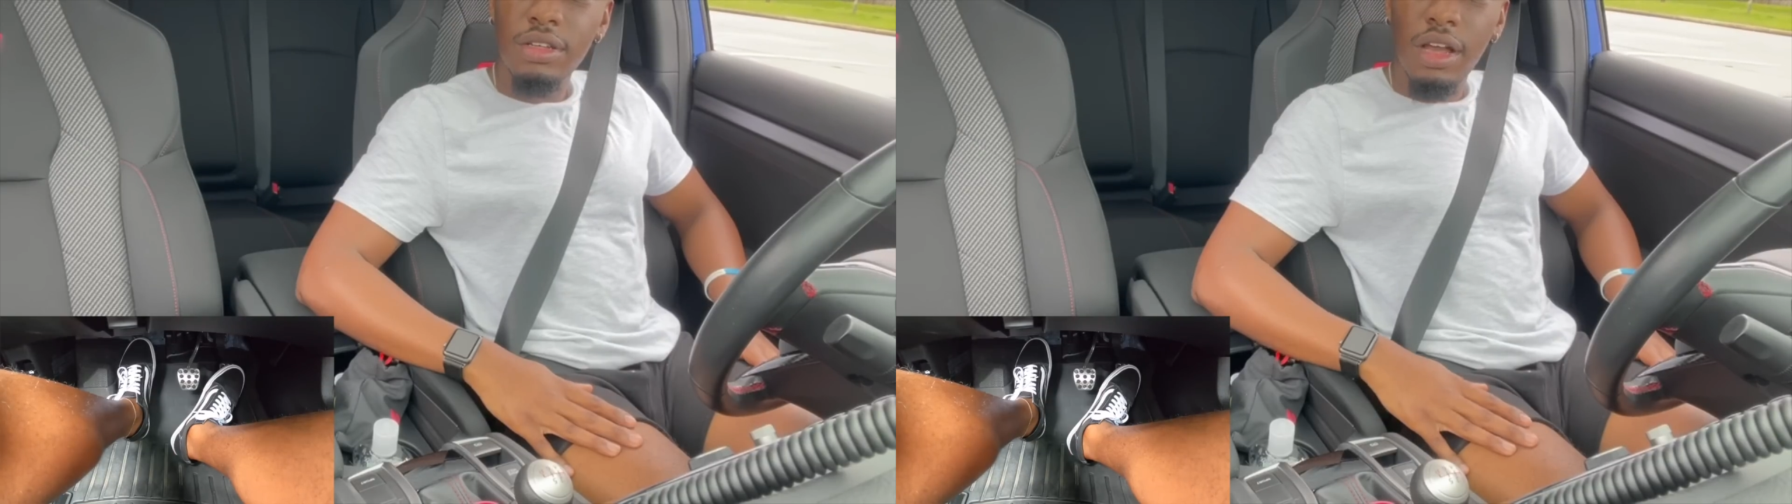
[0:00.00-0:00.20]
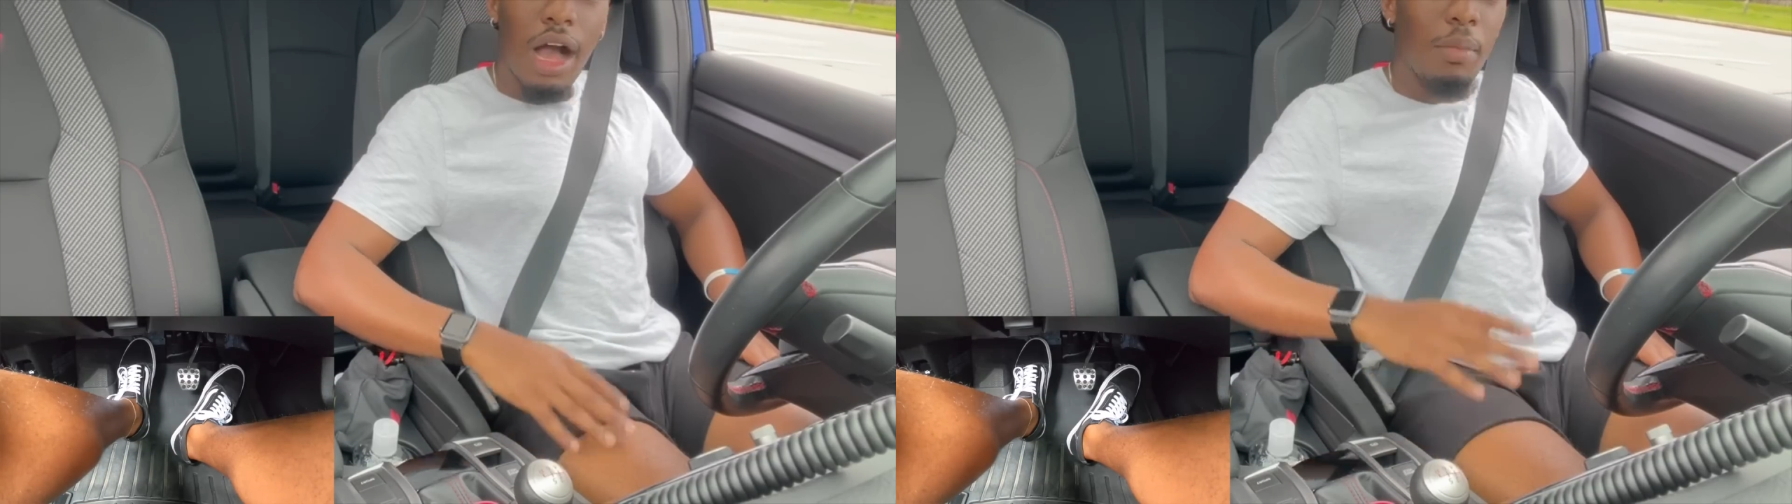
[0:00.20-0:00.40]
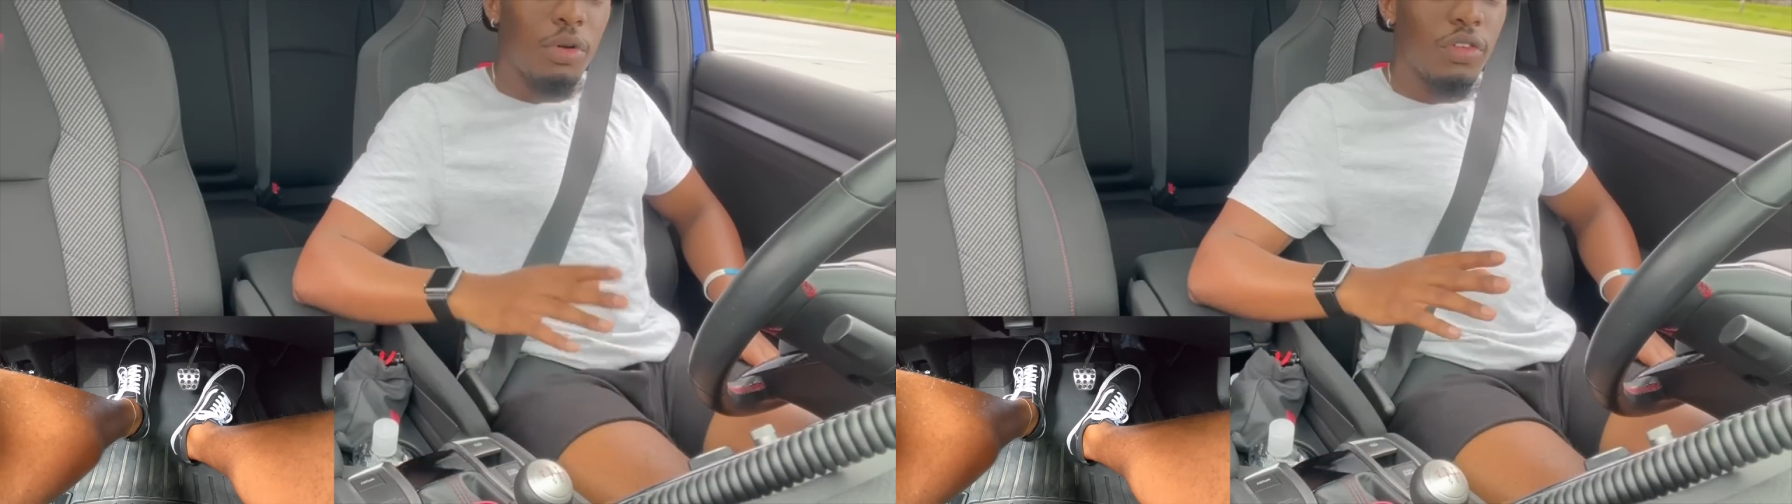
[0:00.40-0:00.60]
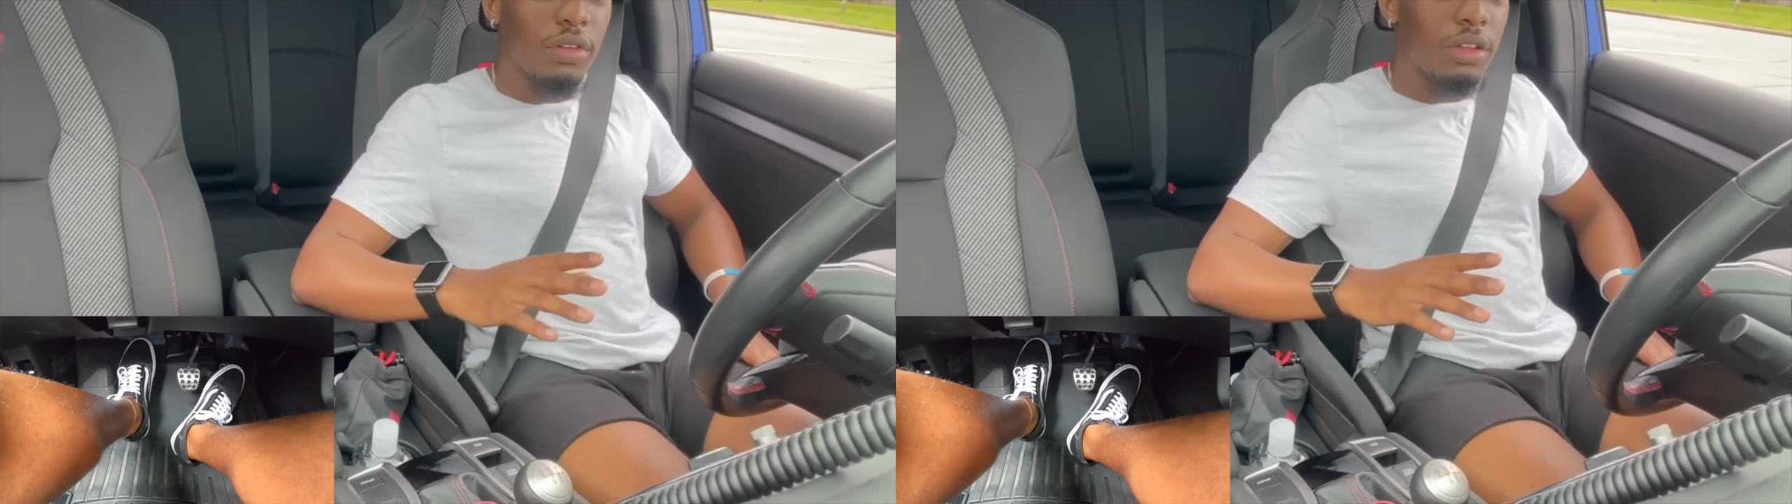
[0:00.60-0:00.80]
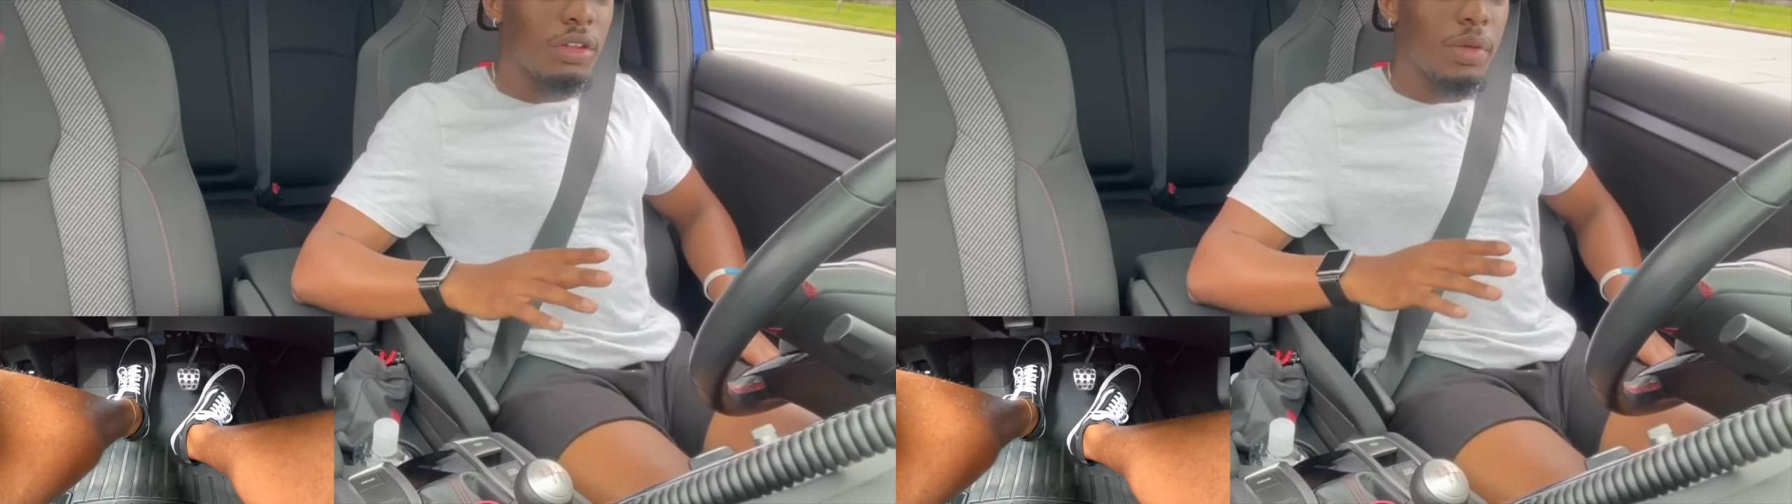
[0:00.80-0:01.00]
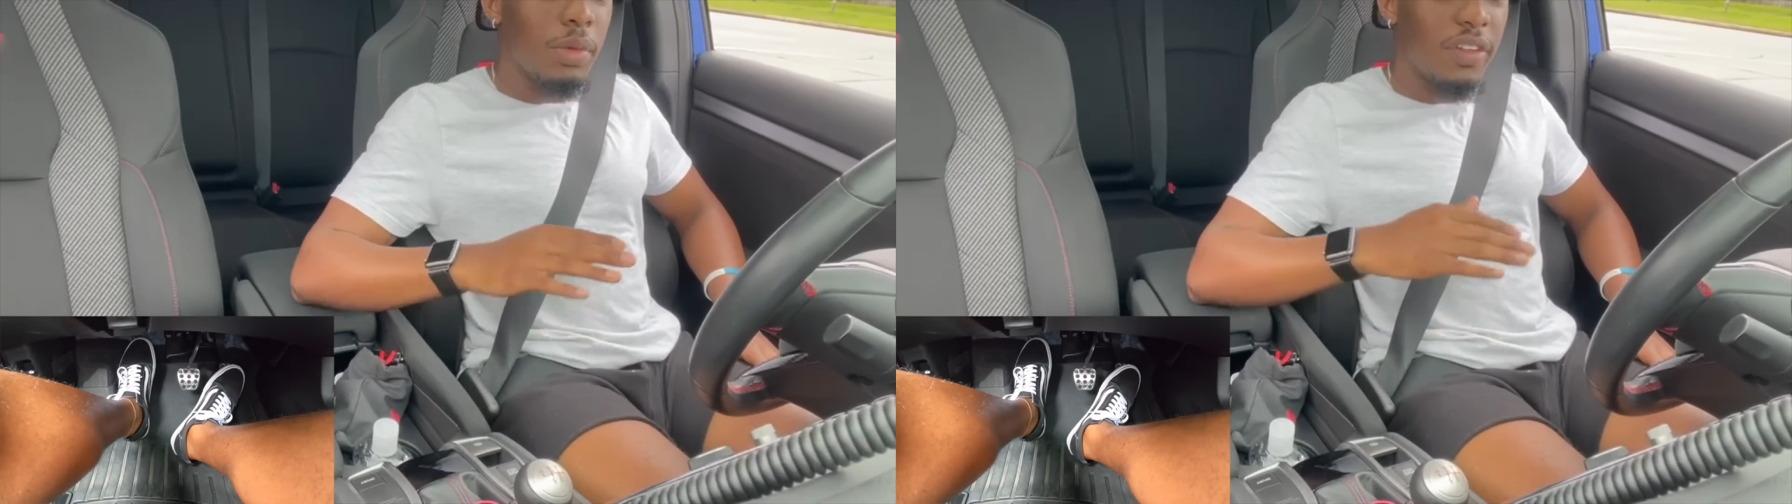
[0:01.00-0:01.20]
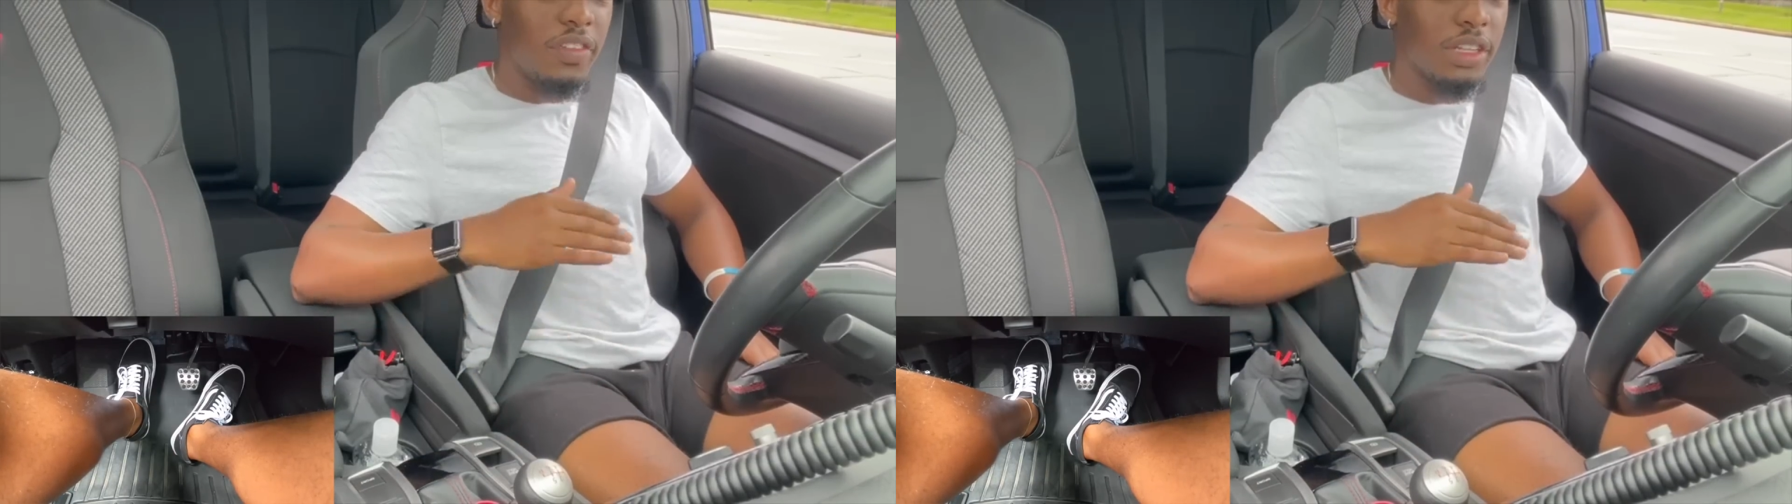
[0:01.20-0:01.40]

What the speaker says: I'm moving a little bit, my foot